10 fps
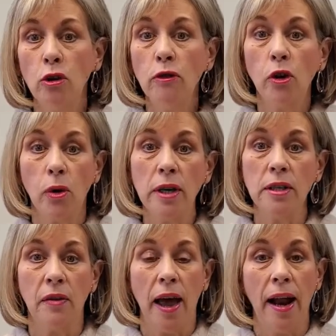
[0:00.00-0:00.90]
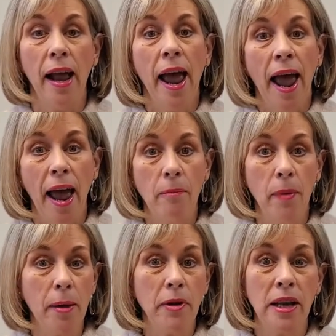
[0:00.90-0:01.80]
agreed to that. And
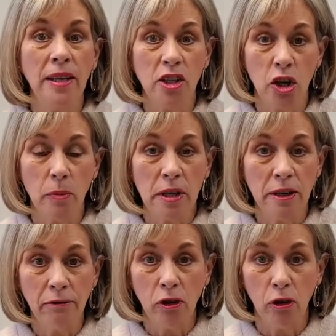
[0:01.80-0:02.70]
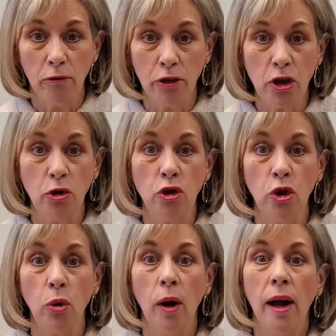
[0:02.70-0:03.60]
maybe it's going to be difficult for you
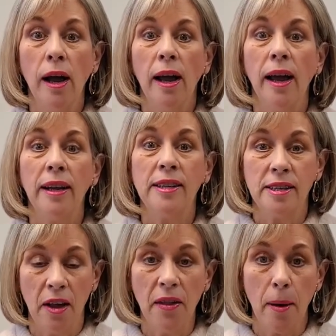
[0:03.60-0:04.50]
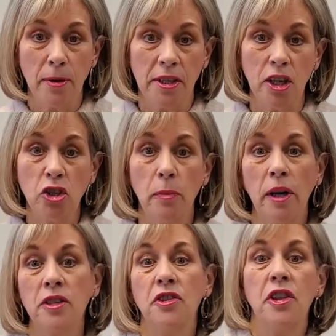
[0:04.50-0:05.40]
to extend that possession
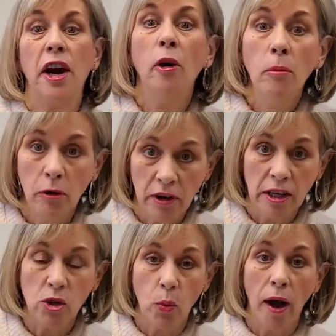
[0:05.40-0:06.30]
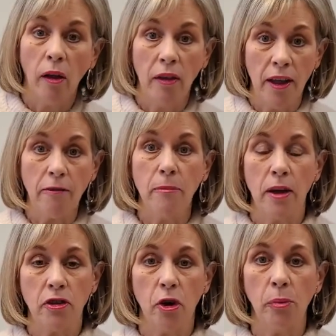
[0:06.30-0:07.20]
because they're moving as well and they've
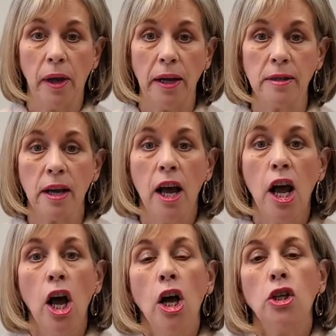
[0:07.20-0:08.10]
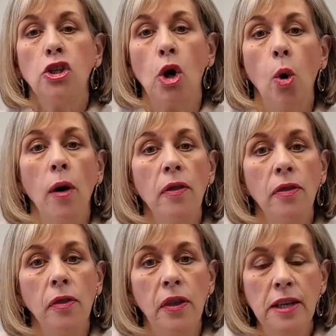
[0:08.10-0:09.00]
made their plans. So
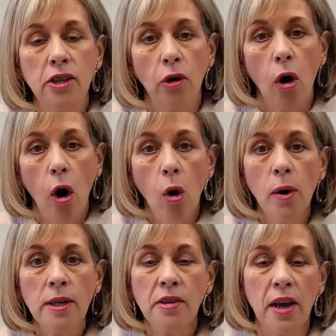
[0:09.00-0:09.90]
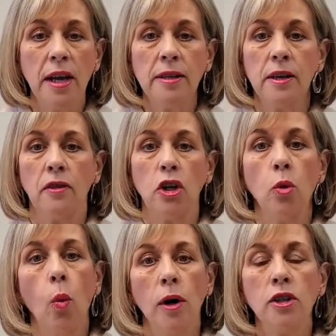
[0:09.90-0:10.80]
these are always things that you
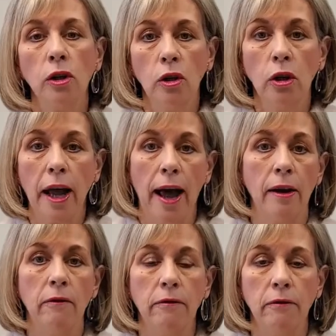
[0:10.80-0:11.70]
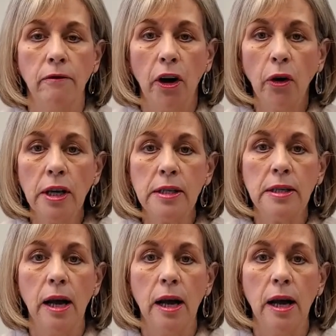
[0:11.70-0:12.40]
want to look at very